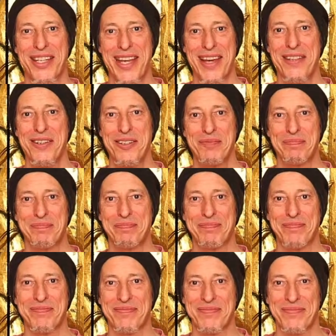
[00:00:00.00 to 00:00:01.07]
together.
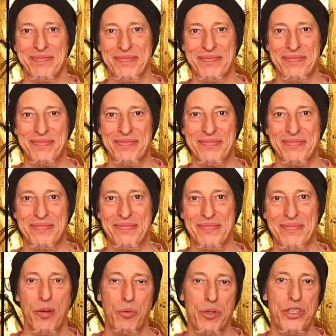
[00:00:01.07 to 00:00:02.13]

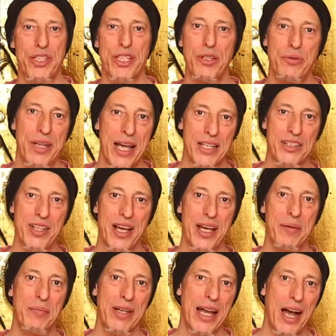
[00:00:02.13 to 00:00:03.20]
We'll see you next
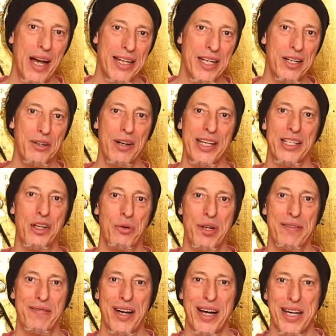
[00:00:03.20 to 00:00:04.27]
time here at
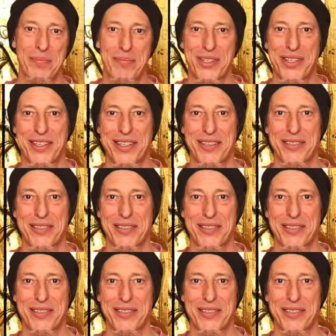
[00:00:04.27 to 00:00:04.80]
Yoga Vibes.